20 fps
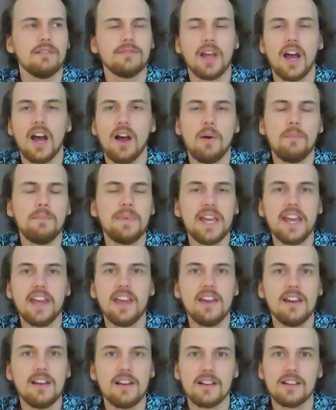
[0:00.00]
up
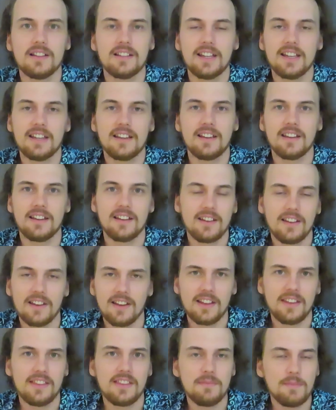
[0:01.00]
here, like
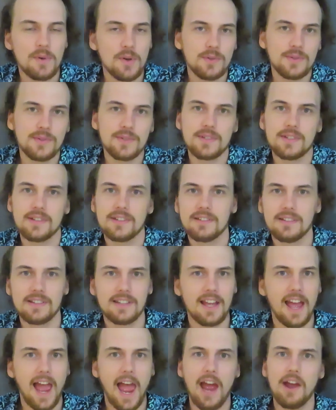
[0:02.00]
the most
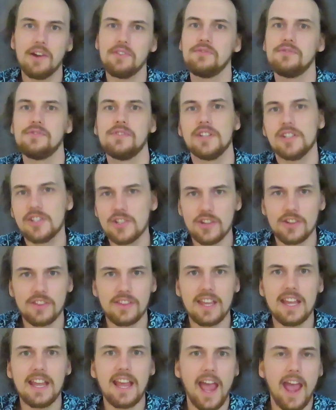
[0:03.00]
average
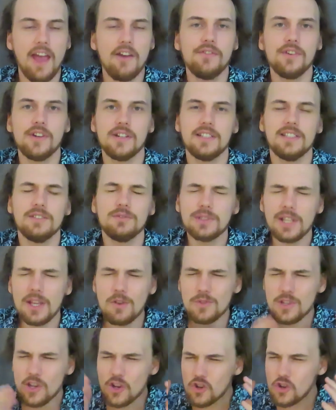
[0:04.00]
thing ever. It
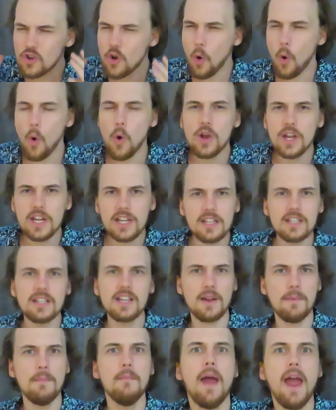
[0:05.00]
was a Gorgon
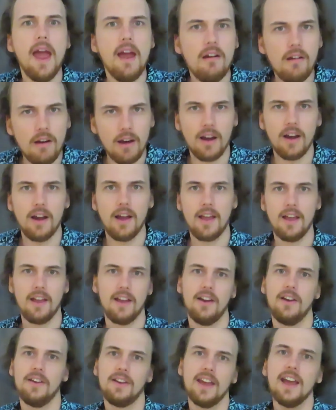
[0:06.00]
Chimera,
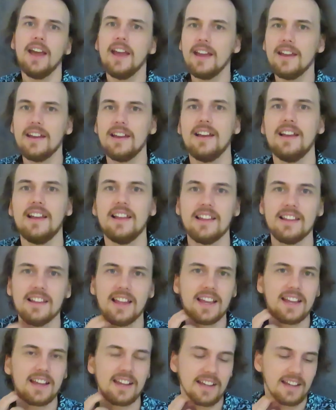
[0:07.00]
okay?
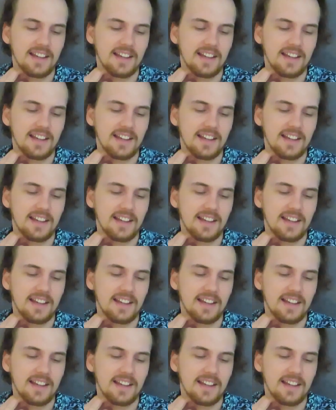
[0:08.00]
Like,